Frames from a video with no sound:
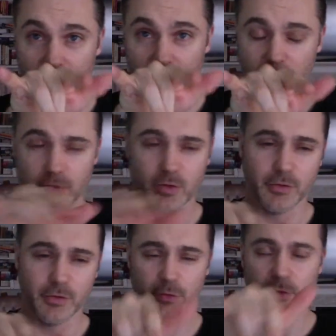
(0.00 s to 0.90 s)
it's called the
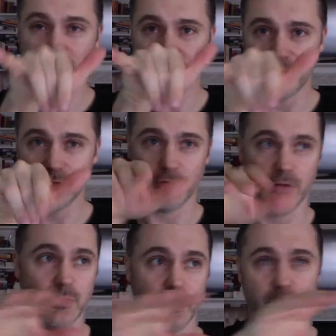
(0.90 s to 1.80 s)
three dot drill,
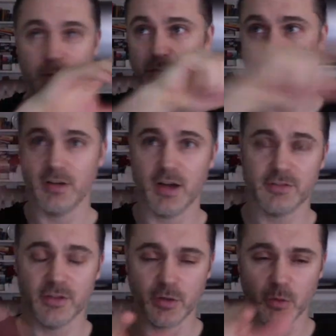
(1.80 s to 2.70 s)
and you put three dots
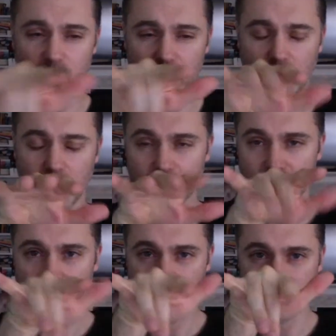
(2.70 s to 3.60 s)
on your wall
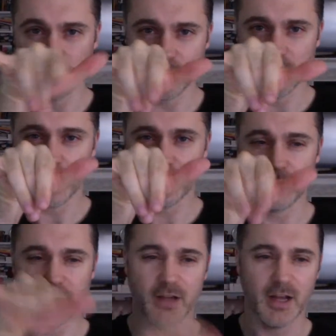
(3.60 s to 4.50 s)
and you see all
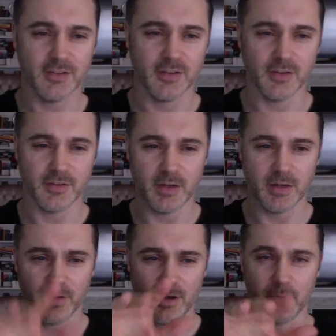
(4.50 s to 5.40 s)
three dots at the same
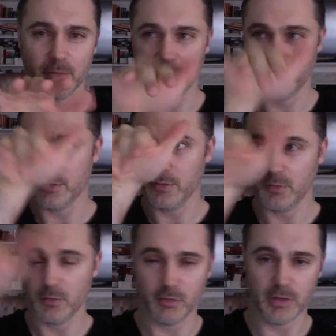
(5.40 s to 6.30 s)
time, right?
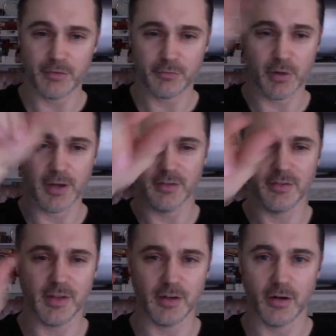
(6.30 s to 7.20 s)
Left, right, and
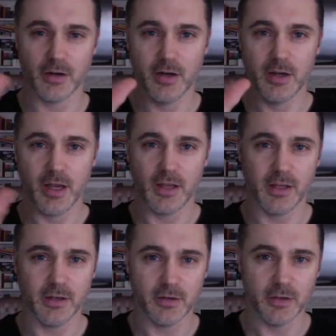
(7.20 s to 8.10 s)
center. And
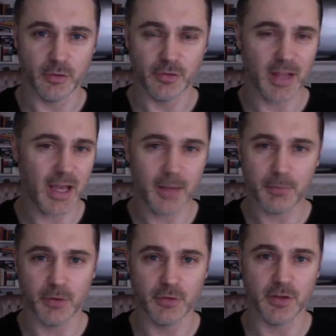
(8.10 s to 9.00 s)
then you snap or
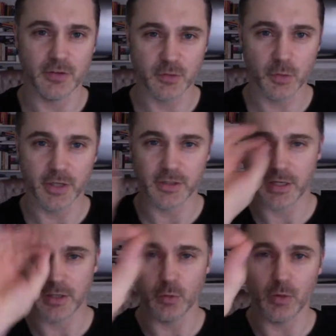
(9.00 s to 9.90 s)
you say switch
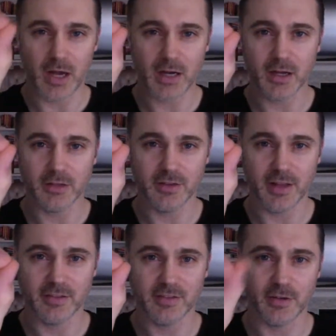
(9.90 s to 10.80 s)
and you lock onto
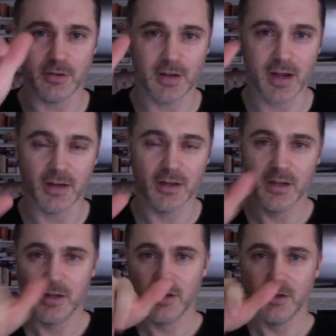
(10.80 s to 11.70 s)
that center dot.
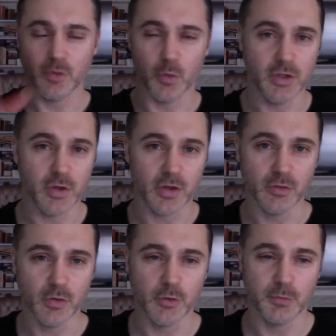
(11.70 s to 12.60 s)
So what you can
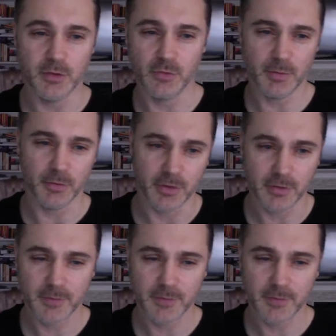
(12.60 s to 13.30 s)
do is be dribbling